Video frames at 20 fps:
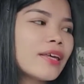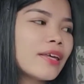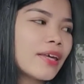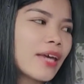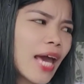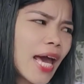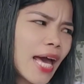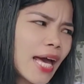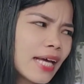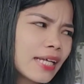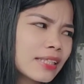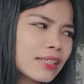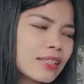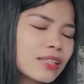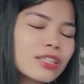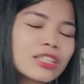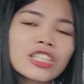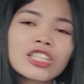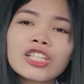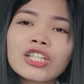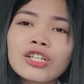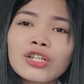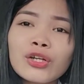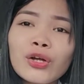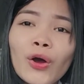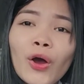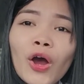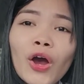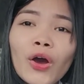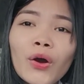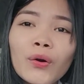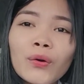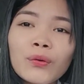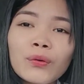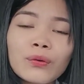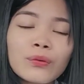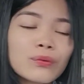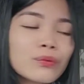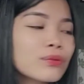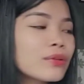Yes.
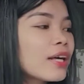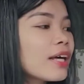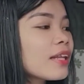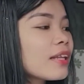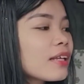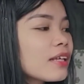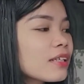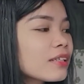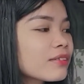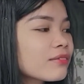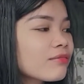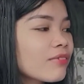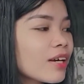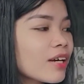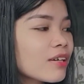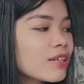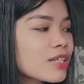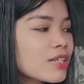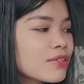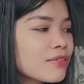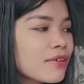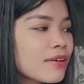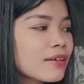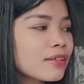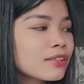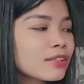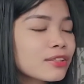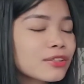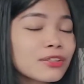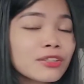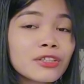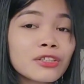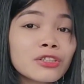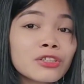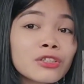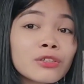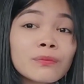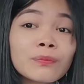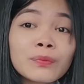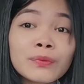No, that is very wrong. So you
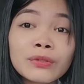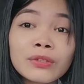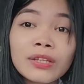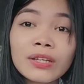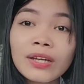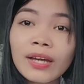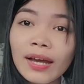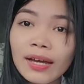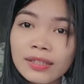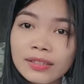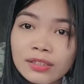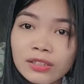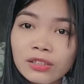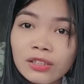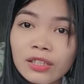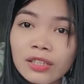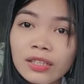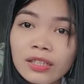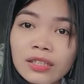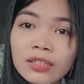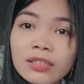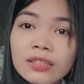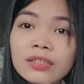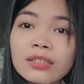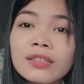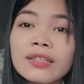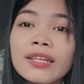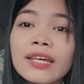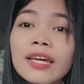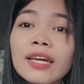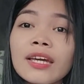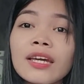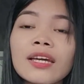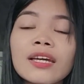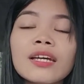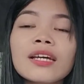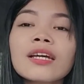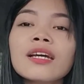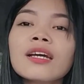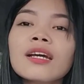should put the gasoline in the,
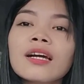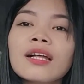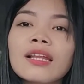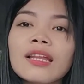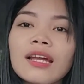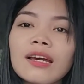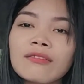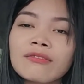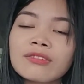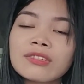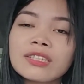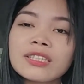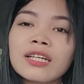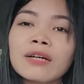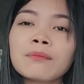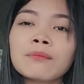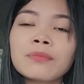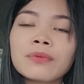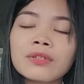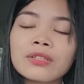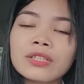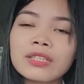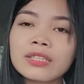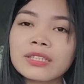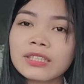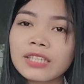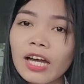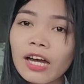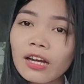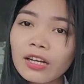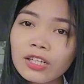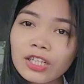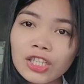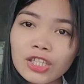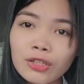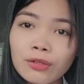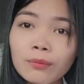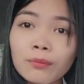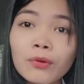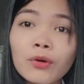like for example, the stock
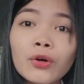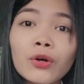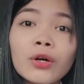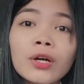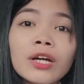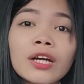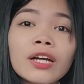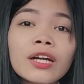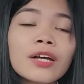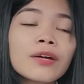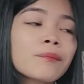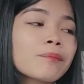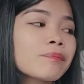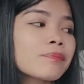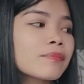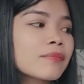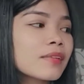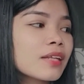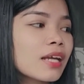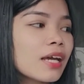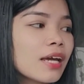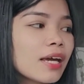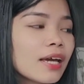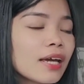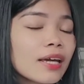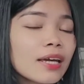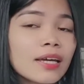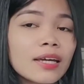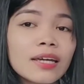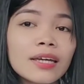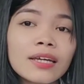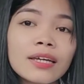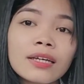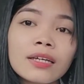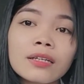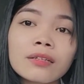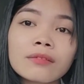room or a